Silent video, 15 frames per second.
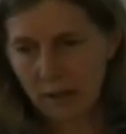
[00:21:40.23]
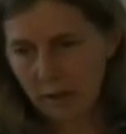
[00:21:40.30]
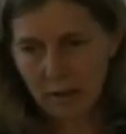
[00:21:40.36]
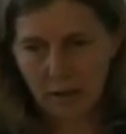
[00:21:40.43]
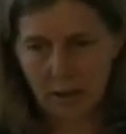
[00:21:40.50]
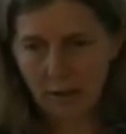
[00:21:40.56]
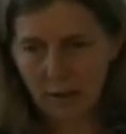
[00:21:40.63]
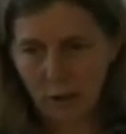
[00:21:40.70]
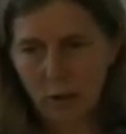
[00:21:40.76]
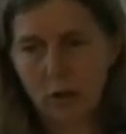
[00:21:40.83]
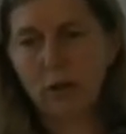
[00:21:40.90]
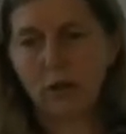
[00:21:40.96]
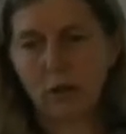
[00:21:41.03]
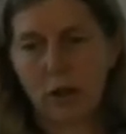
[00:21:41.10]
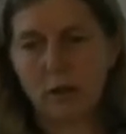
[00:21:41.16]
You know, they
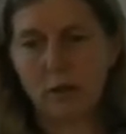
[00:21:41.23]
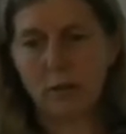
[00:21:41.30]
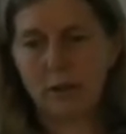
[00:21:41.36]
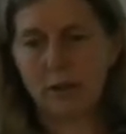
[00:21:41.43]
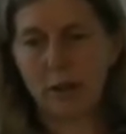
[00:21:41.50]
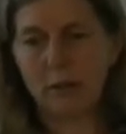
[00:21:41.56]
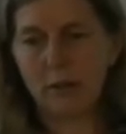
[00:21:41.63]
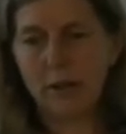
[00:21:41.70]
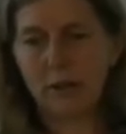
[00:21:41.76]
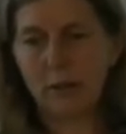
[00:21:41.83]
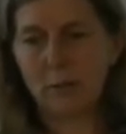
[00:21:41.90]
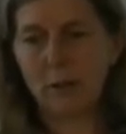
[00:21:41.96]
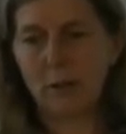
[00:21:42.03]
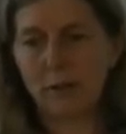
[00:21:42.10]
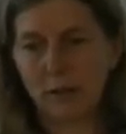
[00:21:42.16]
couldn't show the regeneration
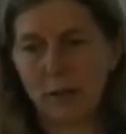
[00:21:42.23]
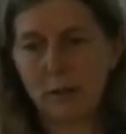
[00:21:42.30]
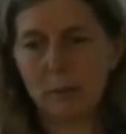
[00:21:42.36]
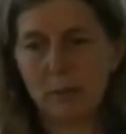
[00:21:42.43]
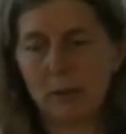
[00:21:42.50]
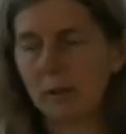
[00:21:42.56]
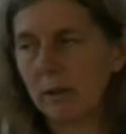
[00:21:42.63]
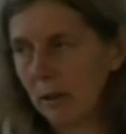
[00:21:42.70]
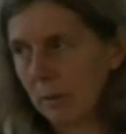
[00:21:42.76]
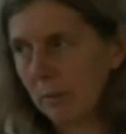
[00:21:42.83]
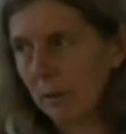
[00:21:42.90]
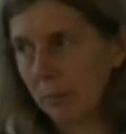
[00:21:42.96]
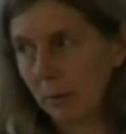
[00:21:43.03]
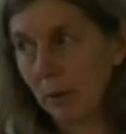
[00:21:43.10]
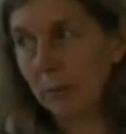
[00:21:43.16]
benefits, but
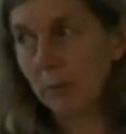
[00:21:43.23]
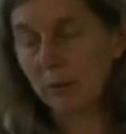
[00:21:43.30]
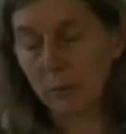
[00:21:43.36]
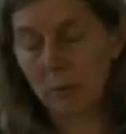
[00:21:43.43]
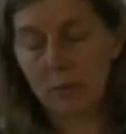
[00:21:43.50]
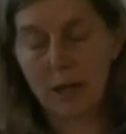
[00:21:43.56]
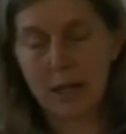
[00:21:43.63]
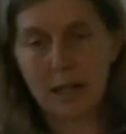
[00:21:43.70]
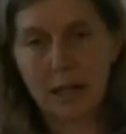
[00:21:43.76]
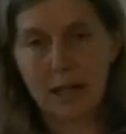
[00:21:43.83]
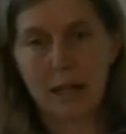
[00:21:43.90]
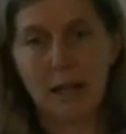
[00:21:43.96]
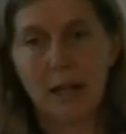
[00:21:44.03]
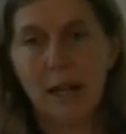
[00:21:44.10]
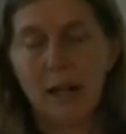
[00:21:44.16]
the problems were really
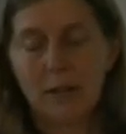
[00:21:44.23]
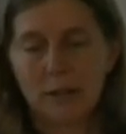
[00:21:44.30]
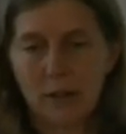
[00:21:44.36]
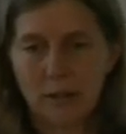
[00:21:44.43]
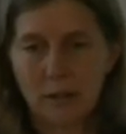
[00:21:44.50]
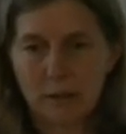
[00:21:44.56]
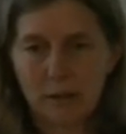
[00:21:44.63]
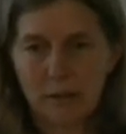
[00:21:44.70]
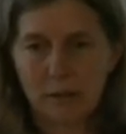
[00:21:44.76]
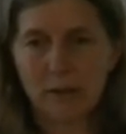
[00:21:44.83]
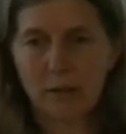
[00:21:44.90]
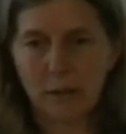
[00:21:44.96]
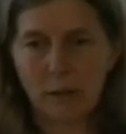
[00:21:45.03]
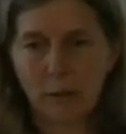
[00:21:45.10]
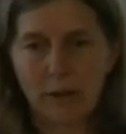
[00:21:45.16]
clear. So the
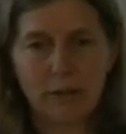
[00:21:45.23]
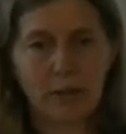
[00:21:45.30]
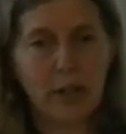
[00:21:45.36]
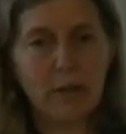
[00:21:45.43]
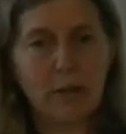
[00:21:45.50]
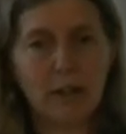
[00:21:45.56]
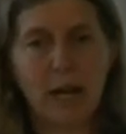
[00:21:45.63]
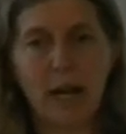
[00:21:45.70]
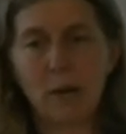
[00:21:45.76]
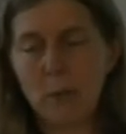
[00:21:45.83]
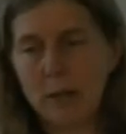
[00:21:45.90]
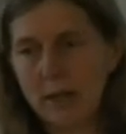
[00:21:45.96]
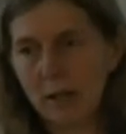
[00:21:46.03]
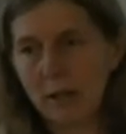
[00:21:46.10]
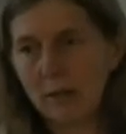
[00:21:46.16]
criteria now
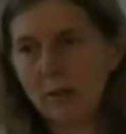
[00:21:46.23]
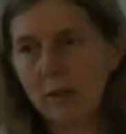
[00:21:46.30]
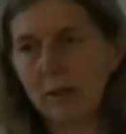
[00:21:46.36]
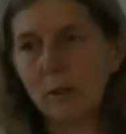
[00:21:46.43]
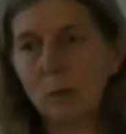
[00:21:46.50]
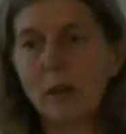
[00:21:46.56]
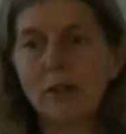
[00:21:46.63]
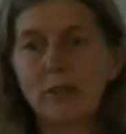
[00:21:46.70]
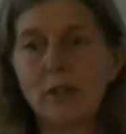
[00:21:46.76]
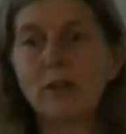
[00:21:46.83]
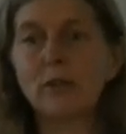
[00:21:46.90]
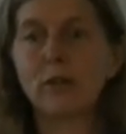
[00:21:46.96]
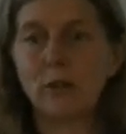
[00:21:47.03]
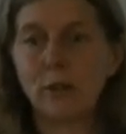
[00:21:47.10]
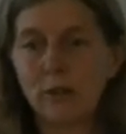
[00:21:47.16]
weakened, as well as
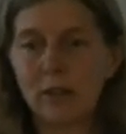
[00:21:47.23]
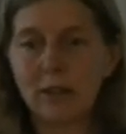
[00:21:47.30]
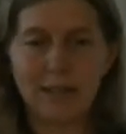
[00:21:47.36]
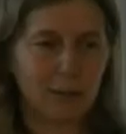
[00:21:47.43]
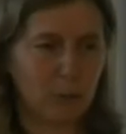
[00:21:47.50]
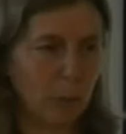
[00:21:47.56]
introducing his